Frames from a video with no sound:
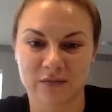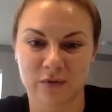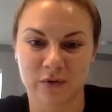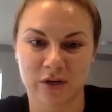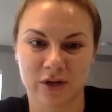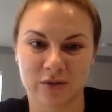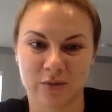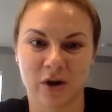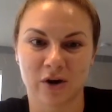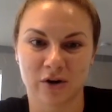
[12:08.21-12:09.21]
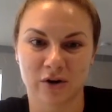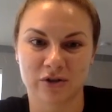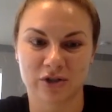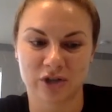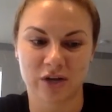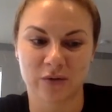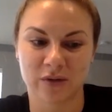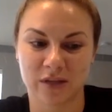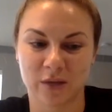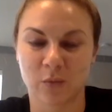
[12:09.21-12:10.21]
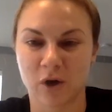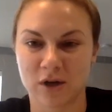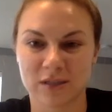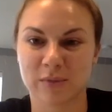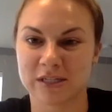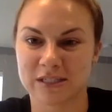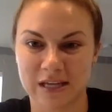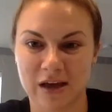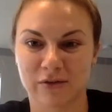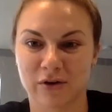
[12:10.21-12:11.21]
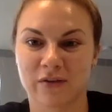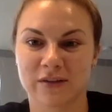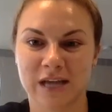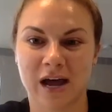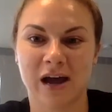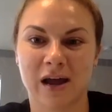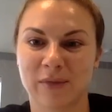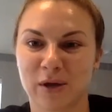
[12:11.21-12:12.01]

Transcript: few years where our girls genuinely want to be together all the time.